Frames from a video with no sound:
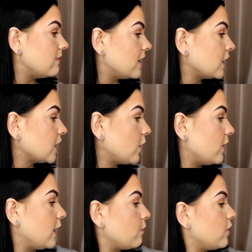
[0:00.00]
And then I'm going to
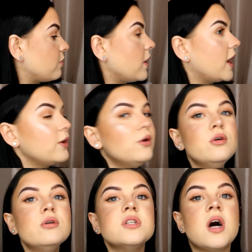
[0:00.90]
go in with my
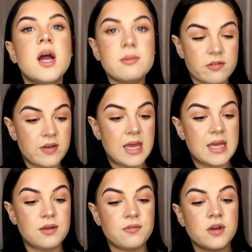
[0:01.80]
all-time
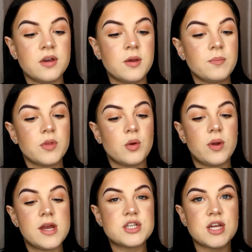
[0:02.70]
fave,
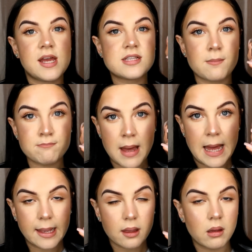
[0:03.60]
which is
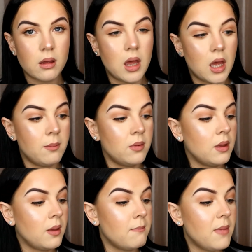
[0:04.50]
MAC
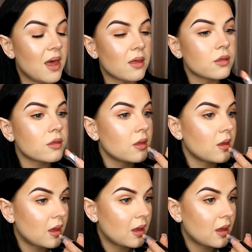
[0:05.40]
um, meth.